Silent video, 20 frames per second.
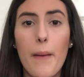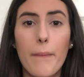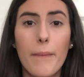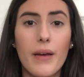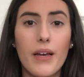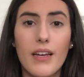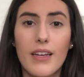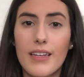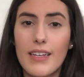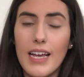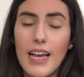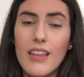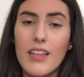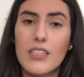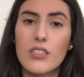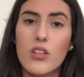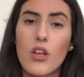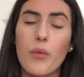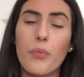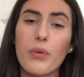But
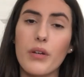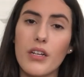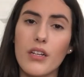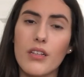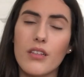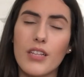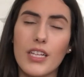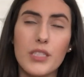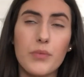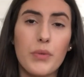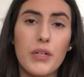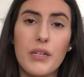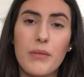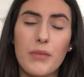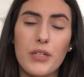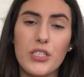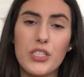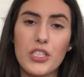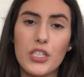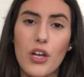yeah, that's pretty
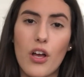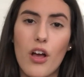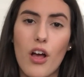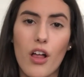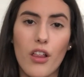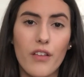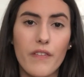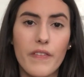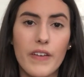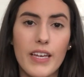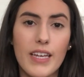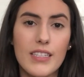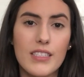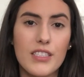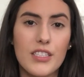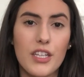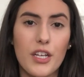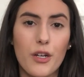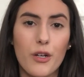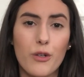much all of it.
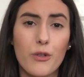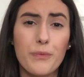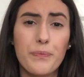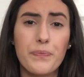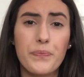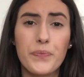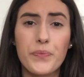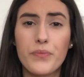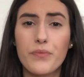So